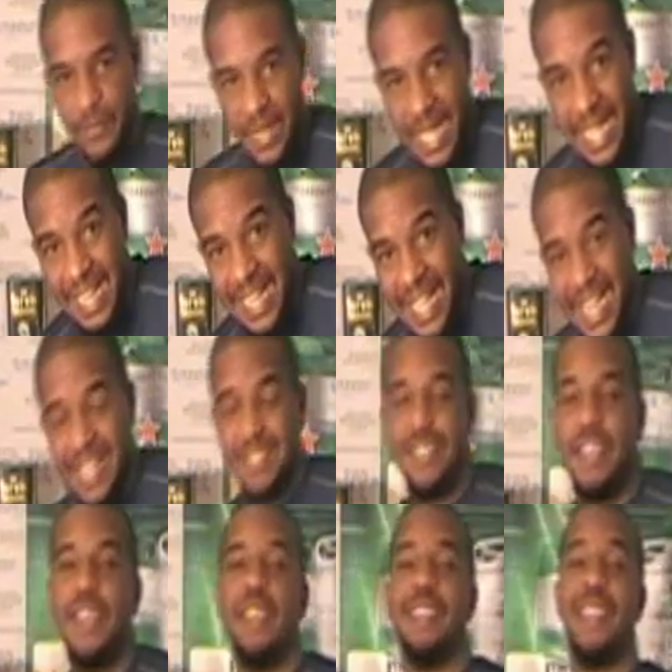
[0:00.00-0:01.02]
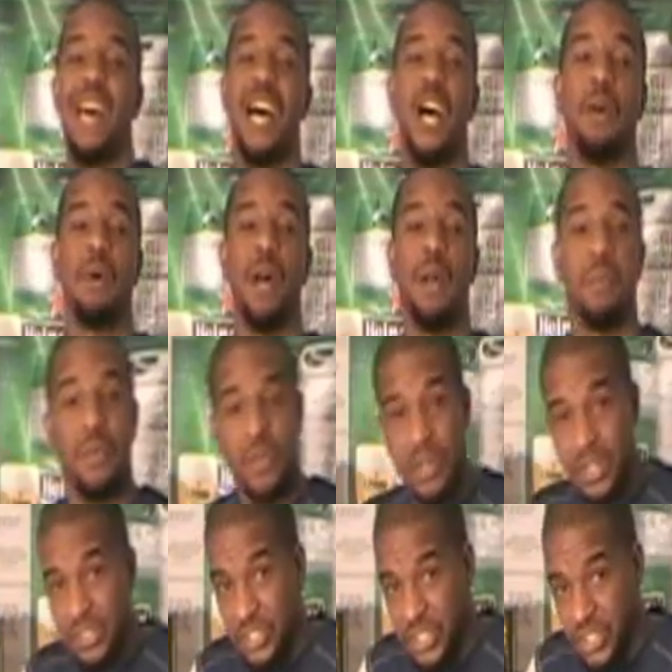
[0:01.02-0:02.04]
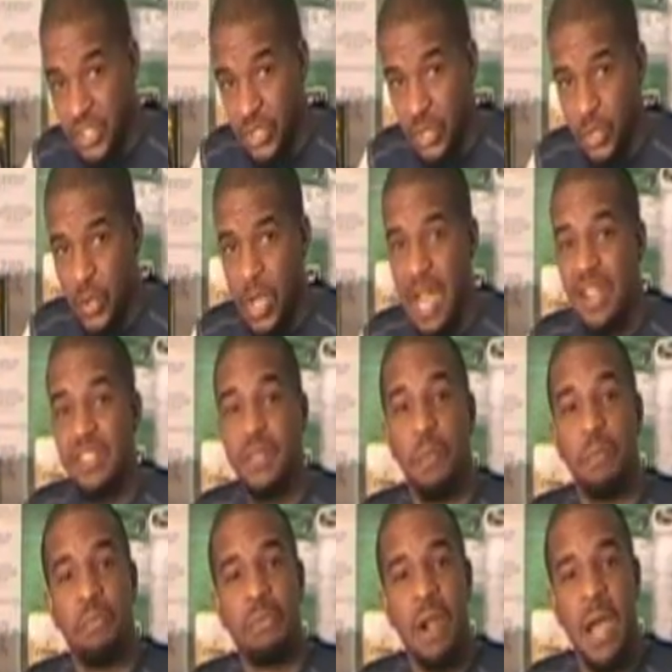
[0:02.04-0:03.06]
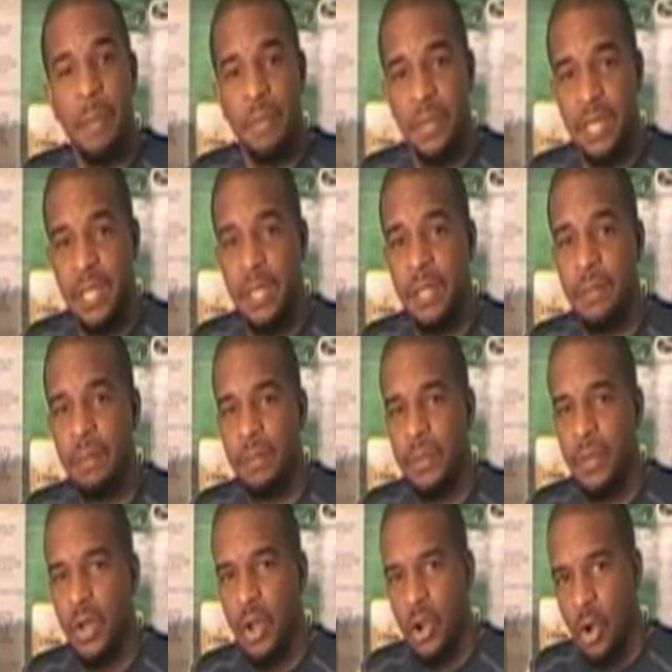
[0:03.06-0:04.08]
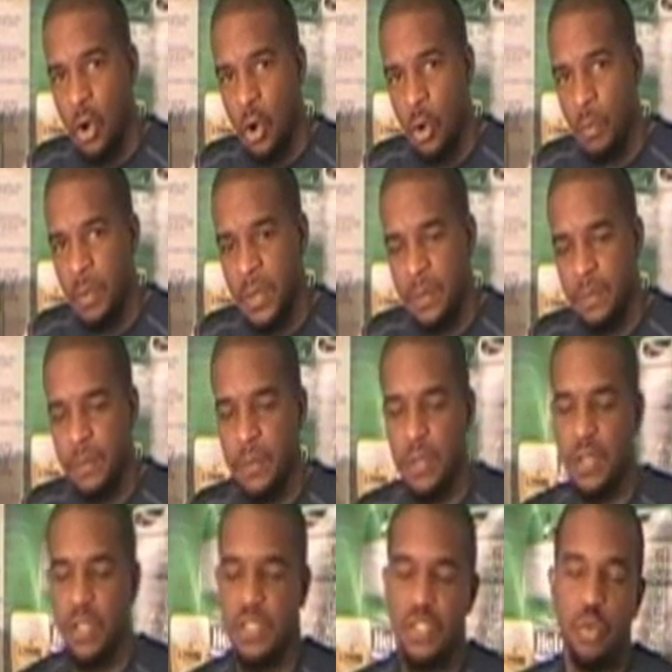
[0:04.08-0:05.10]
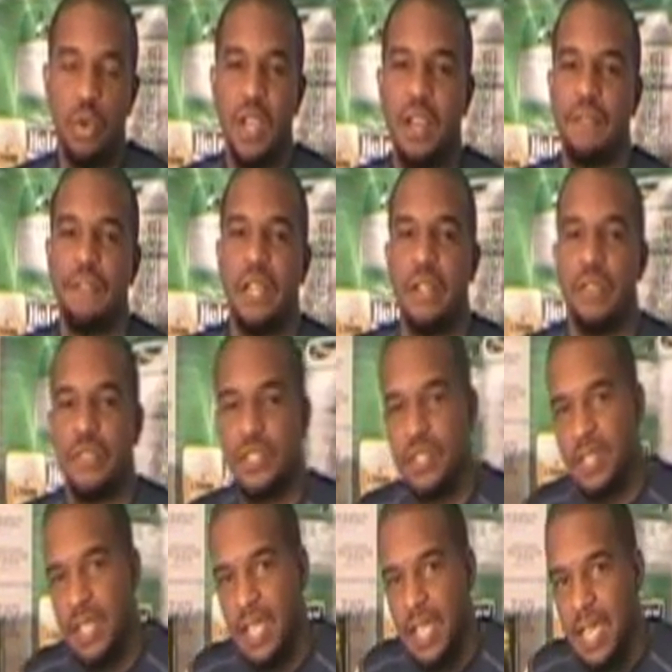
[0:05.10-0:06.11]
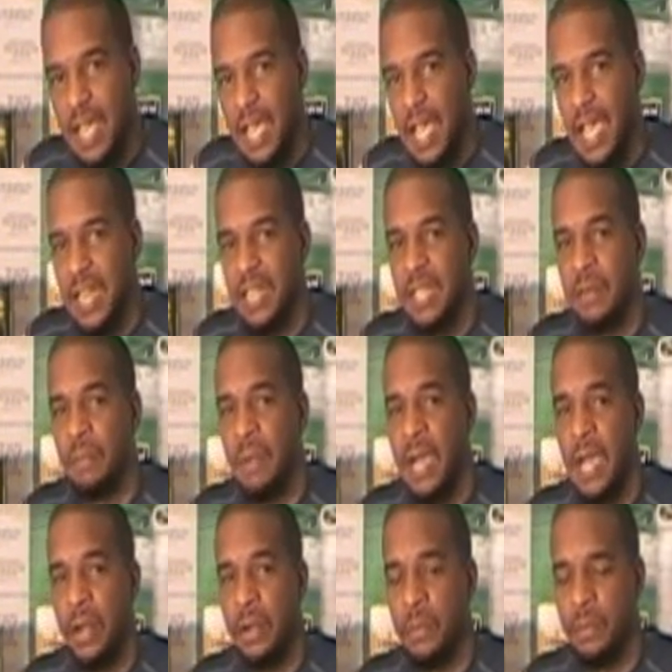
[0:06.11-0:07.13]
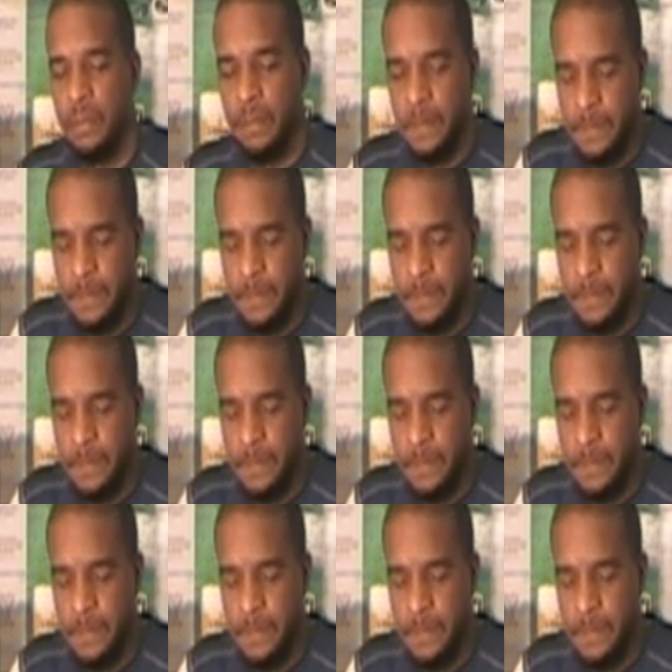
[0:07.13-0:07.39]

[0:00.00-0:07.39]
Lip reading: Hi guys, now I'm going to show you how to properly open a 12-ounce Heineken bottle.